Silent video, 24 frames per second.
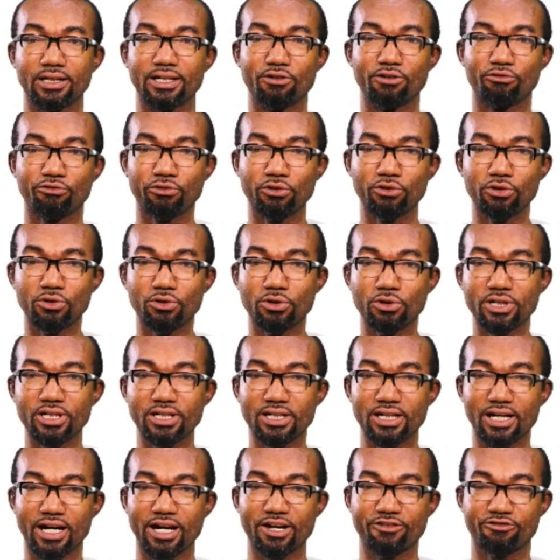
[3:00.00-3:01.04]
the following
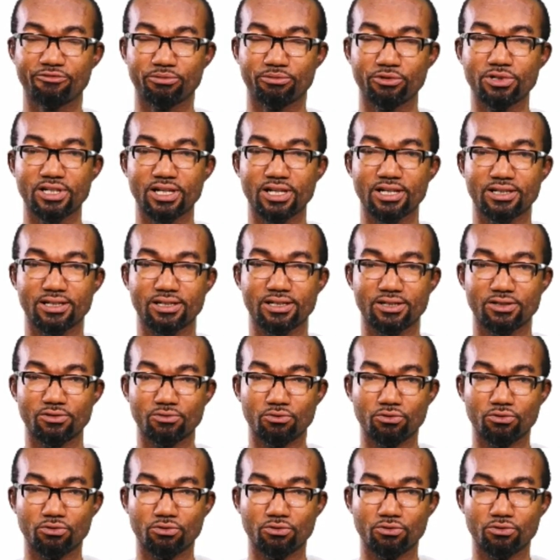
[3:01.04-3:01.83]
life processes: